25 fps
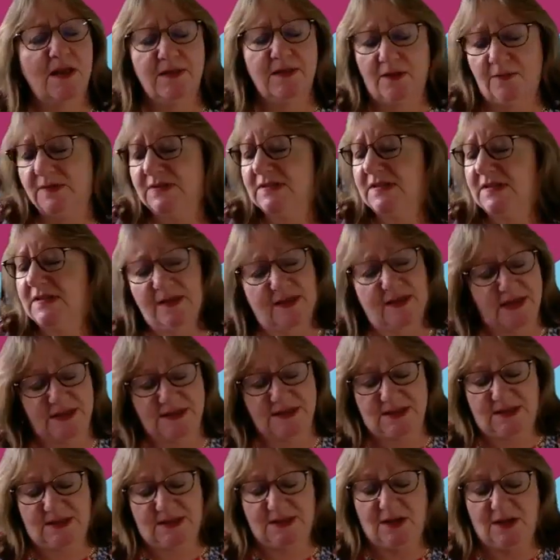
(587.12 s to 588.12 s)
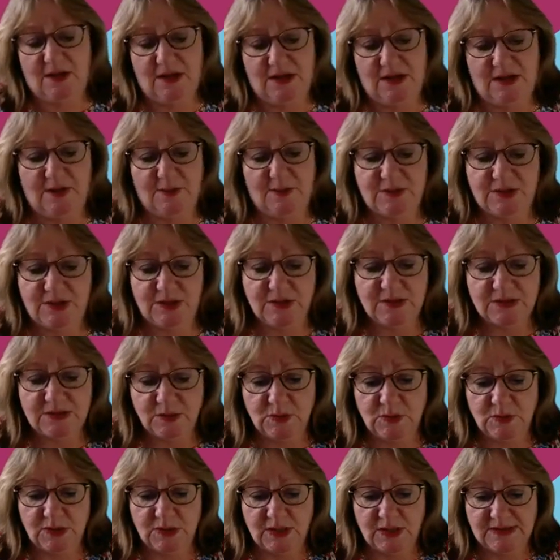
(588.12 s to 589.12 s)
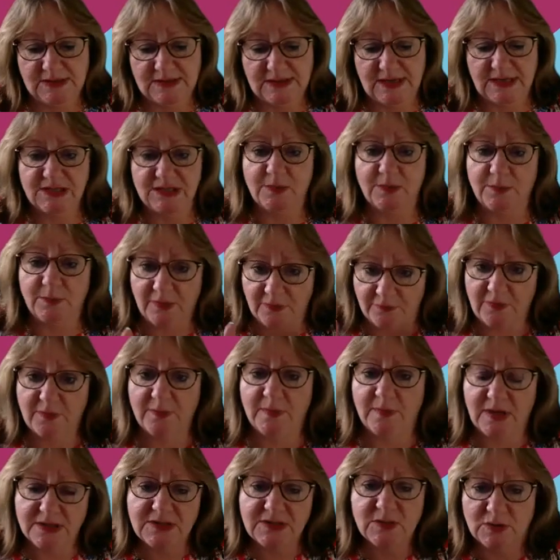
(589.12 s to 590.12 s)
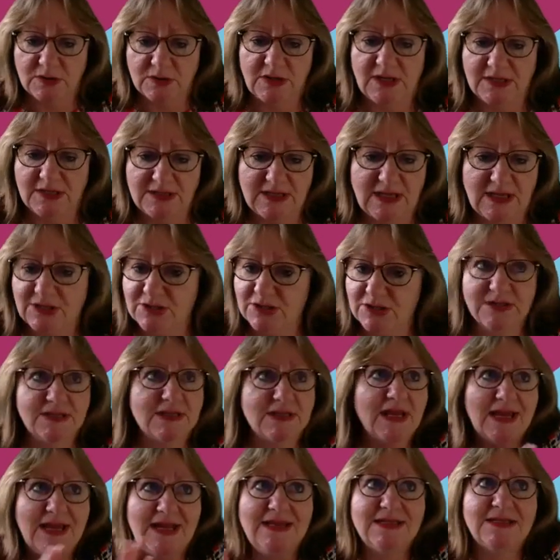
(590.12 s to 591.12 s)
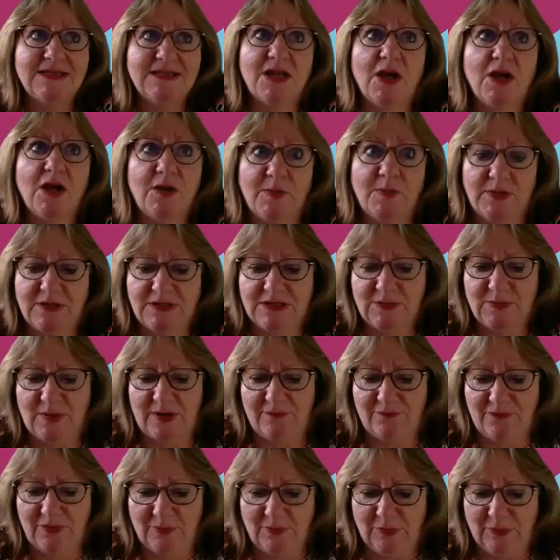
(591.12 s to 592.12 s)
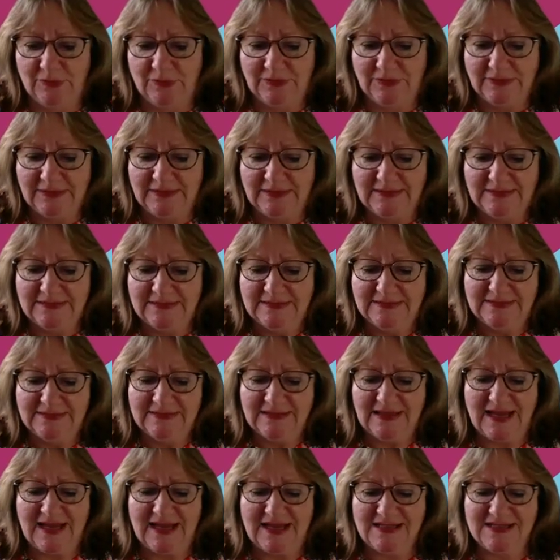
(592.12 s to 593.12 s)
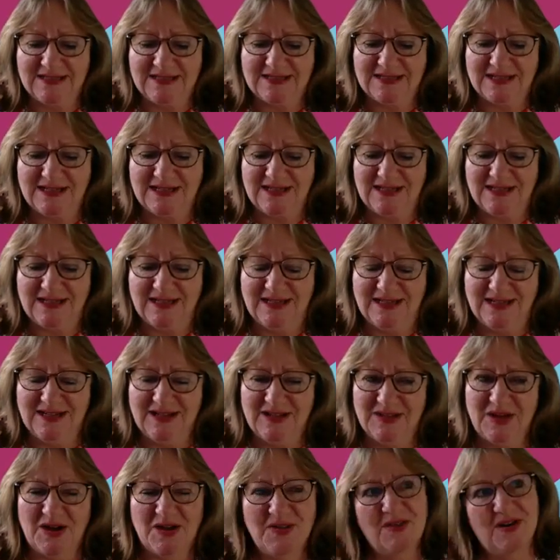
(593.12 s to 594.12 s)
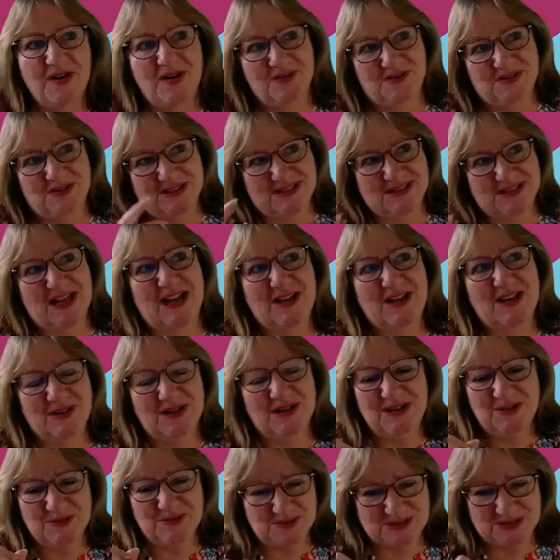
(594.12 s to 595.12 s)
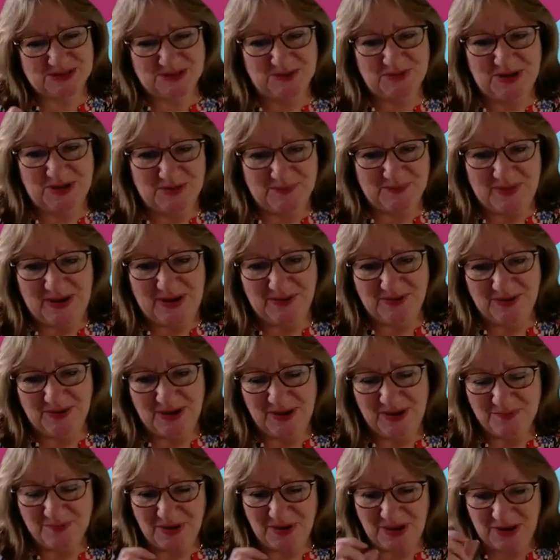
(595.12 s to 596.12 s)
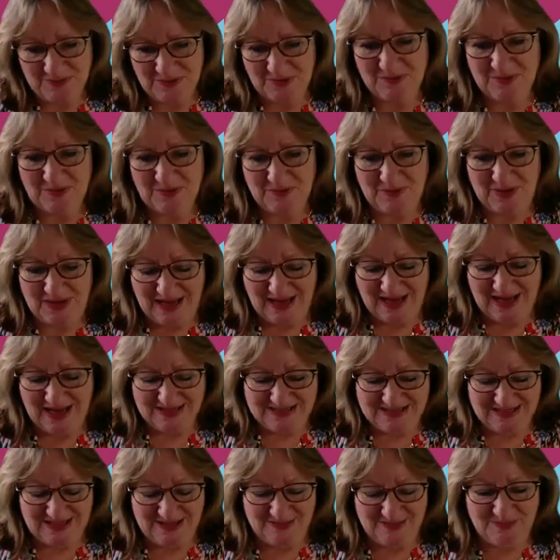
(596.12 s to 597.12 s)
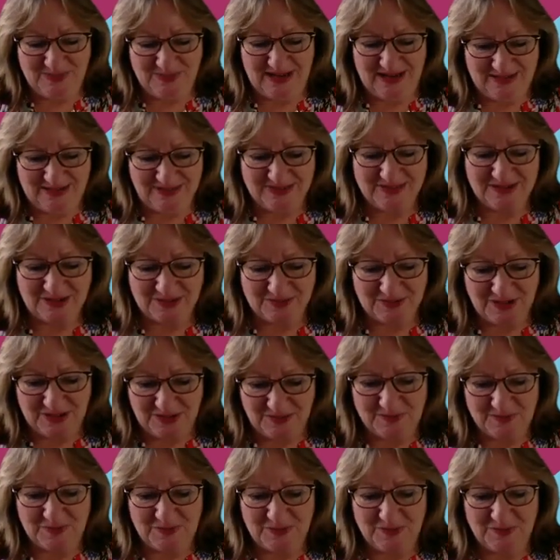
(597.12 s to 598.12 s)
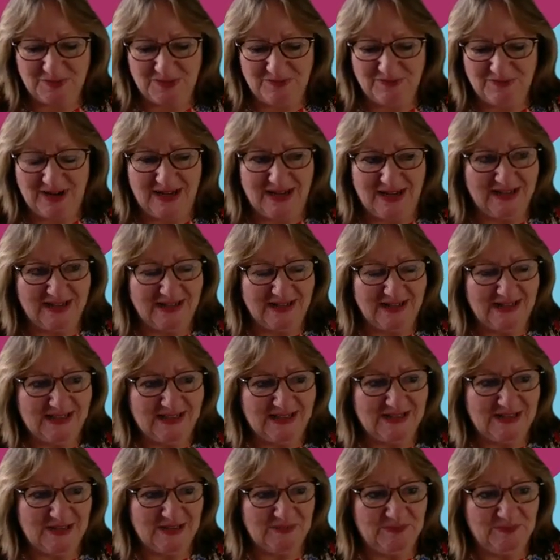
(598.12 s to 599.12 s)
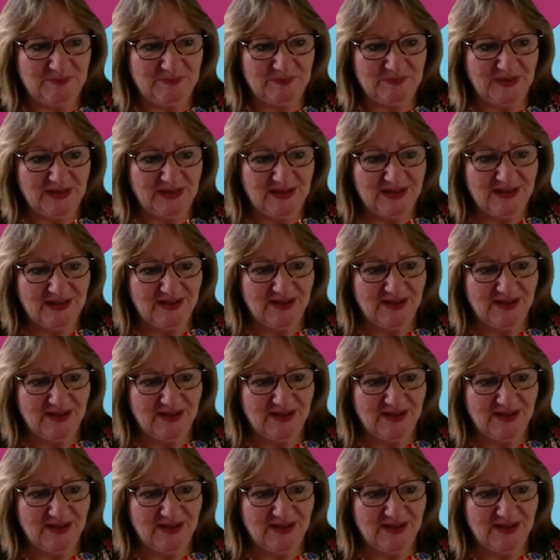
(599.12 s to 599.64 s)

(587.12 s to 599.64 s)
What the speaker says: And obviously that's entirely up to you as an organisation, but for most organisations it's open to everyone. And I'll just tell you a little story about a moment we had in the group that we ran, and